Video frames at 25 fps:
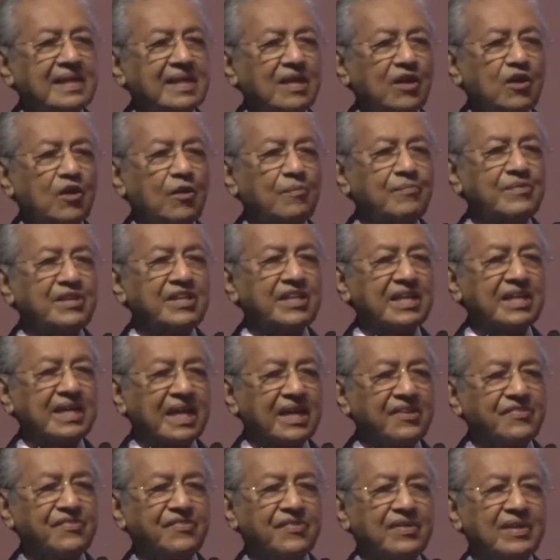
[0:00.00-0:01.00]

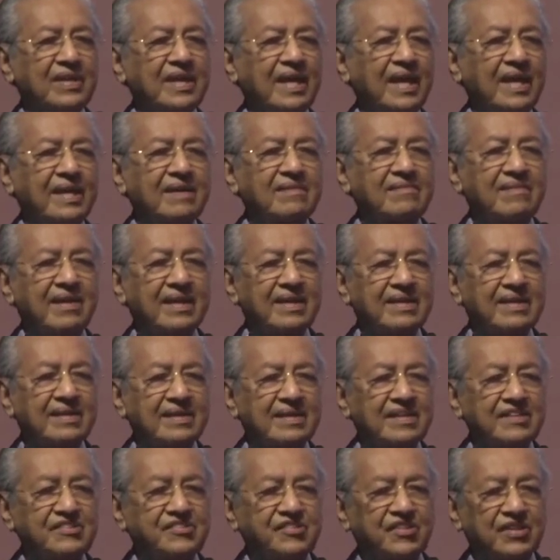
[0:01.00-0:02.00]
communication, and
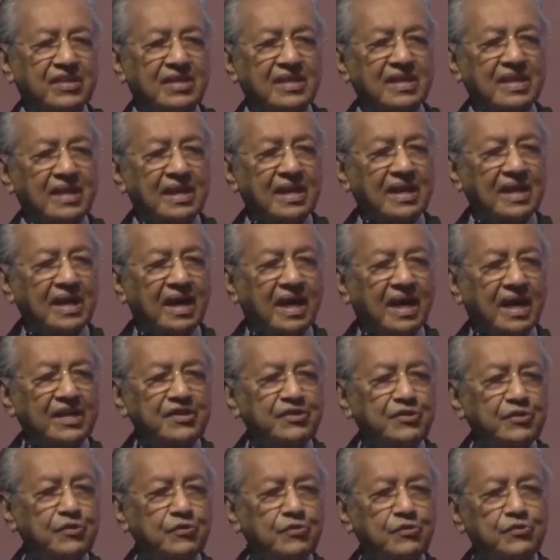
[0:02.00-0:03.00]
recreation are
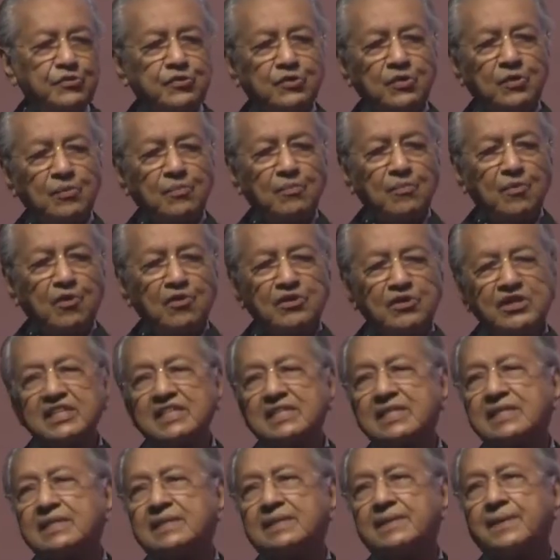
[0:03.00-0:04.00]
used to
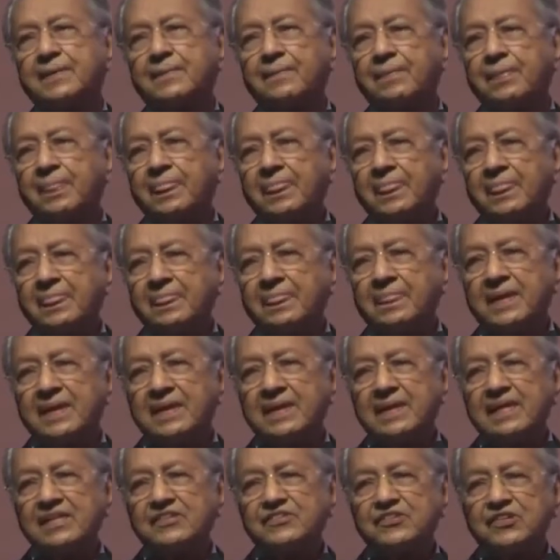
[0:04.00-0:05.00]
monitor the
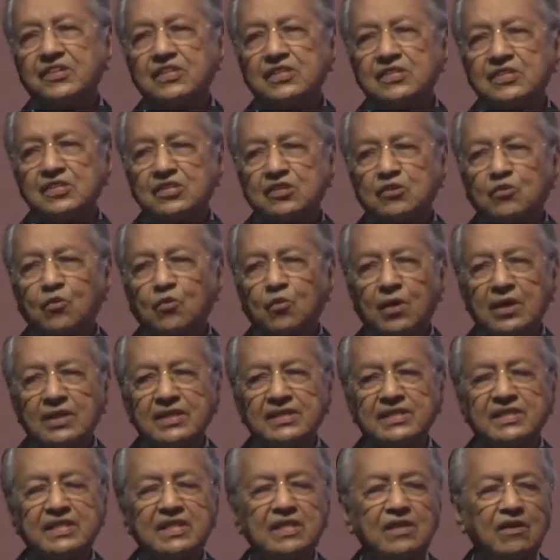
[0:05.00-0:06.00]
nation's
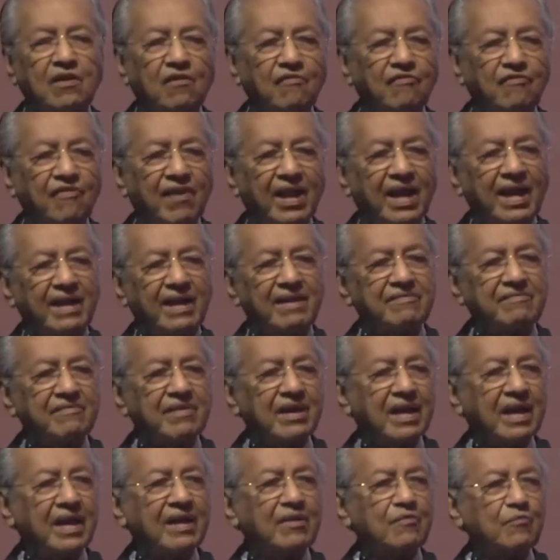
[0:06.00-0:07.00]
quality of life
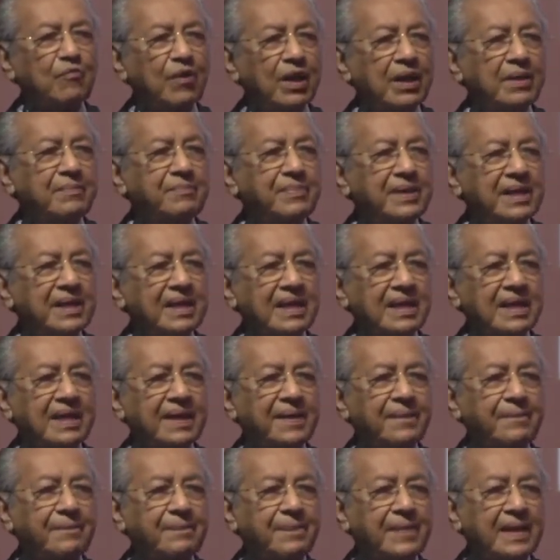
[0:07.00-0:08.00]
and well-being.
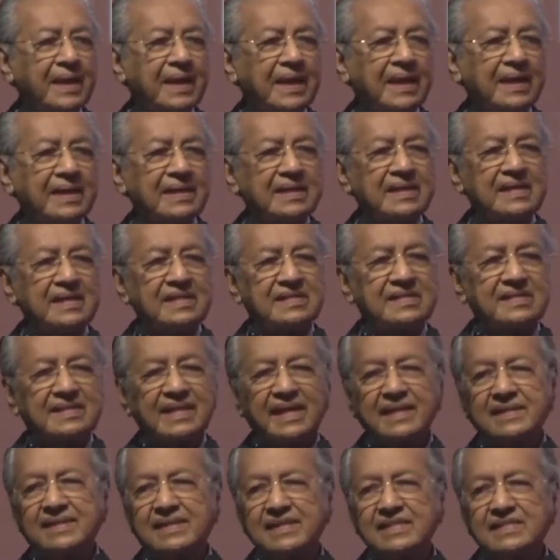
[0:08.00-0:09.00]
The
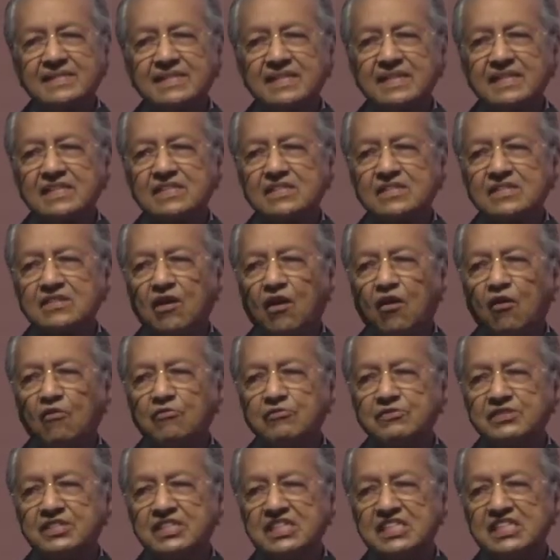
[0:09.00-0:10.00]
statistics
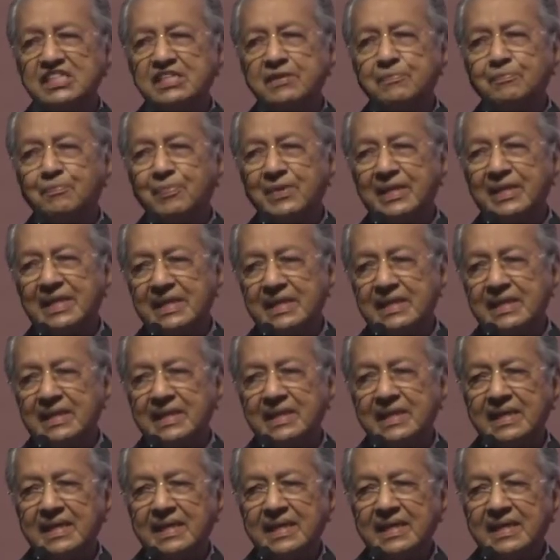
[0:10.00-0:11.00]
of GDP,
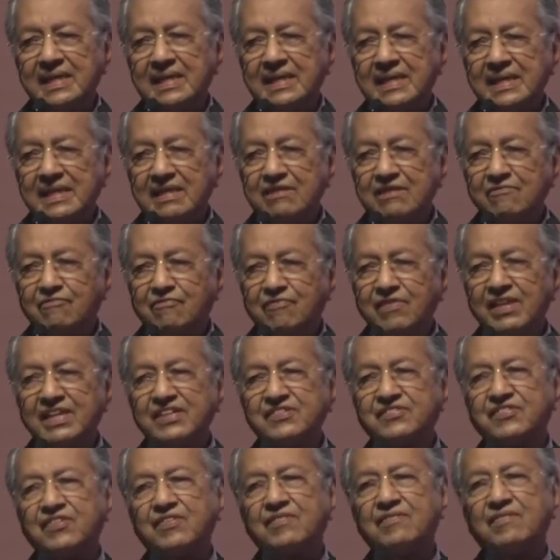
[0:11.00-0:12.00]

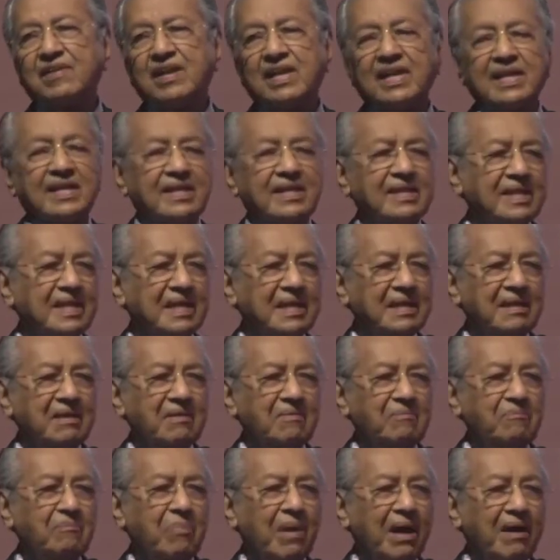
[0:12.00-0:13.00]
inflation rate,
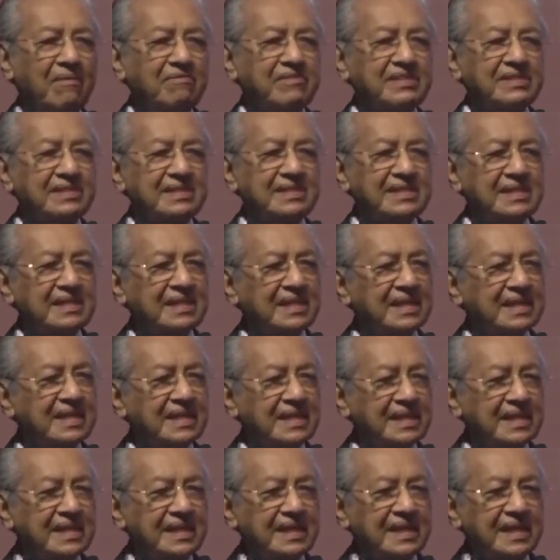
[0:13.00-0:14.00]
poverty,
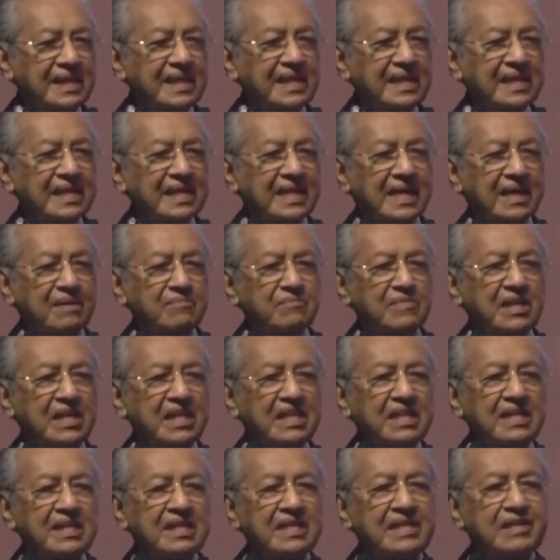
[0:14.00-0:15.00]
income
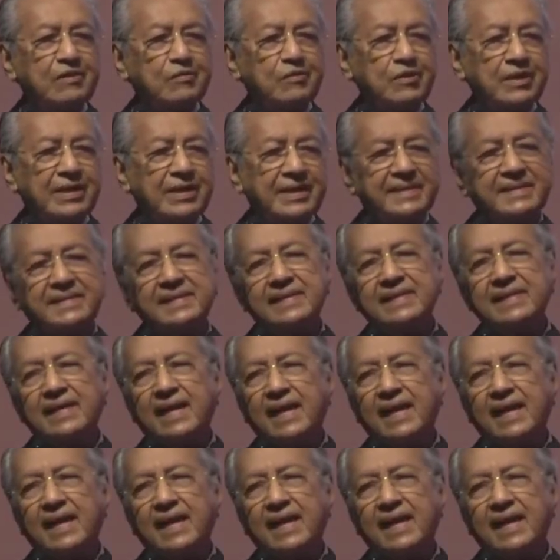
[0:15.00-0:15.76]
inequality,